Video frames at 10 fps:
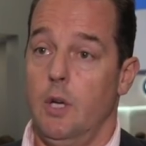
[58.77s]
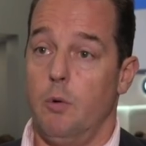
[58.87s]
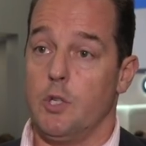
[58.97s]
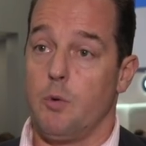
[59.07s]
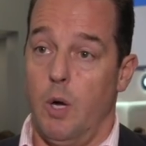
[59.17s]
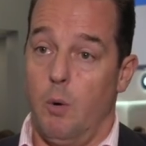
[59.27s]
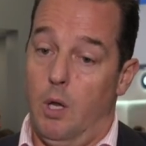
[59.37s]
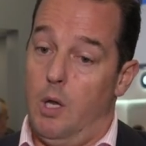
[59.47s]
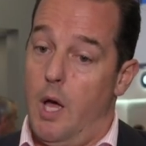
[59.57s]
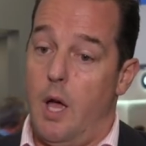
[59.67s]
which we
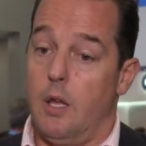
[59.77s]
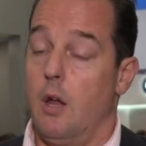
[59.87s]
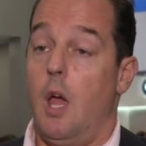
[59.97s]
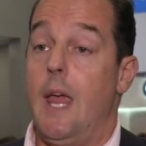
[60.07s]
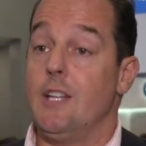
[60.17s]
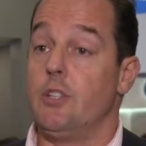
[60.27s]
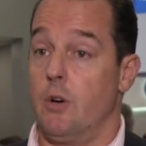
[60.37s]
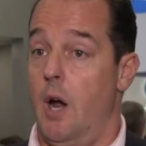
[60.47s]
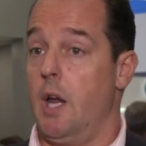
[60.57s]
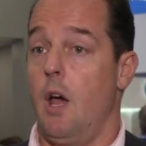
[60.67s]
will uh, you know,
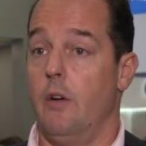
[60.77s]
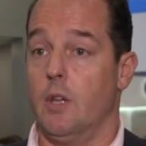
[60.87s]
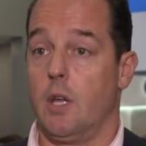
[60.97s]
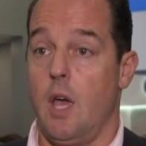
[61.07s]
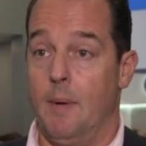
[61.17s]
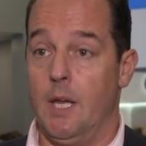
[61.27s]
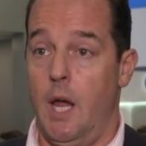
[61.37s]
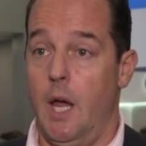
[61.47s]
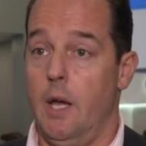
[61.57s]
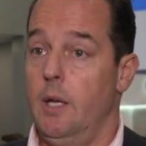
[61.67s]
integrate over the coming
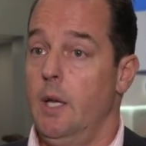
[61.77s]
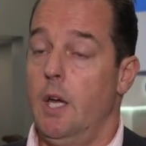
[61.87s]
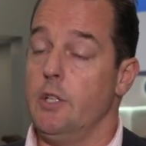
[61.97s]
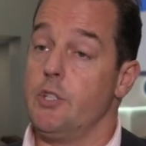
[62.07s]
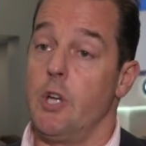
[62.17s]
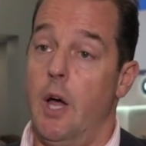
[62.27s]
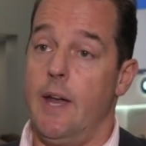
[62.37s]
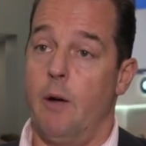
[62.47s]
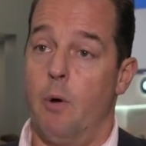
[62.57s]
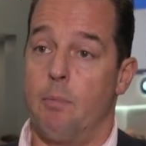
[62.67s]
year and decide how we